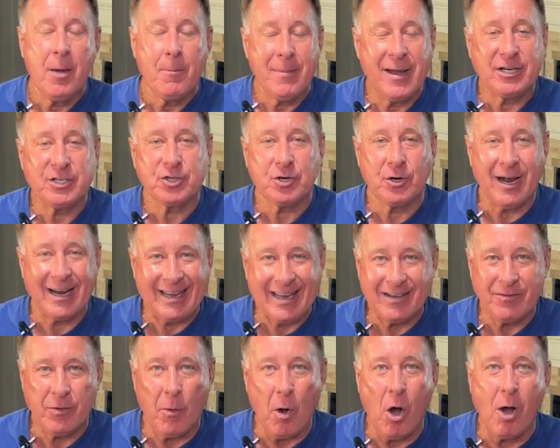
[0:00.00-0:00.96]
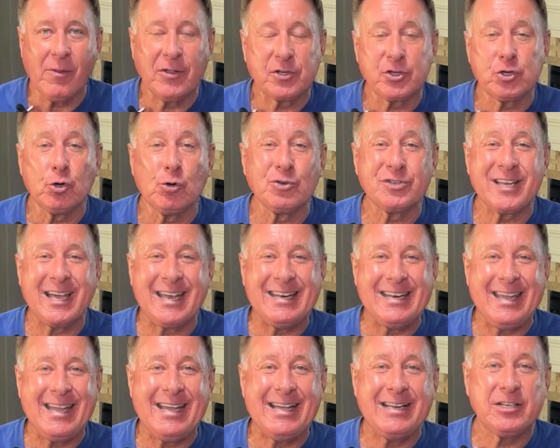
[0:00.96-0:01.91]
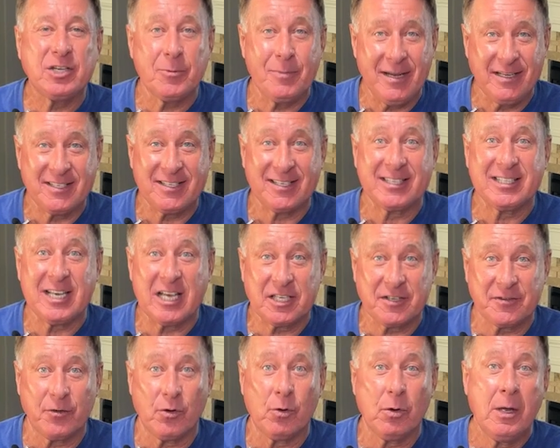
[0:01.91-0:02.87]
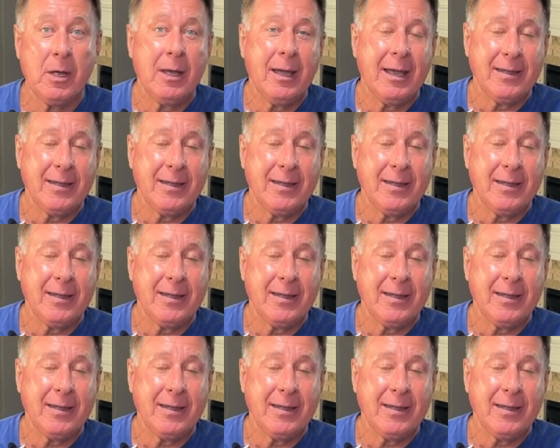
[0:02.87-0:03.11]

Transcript: make sure I give them all the tools they need to be successful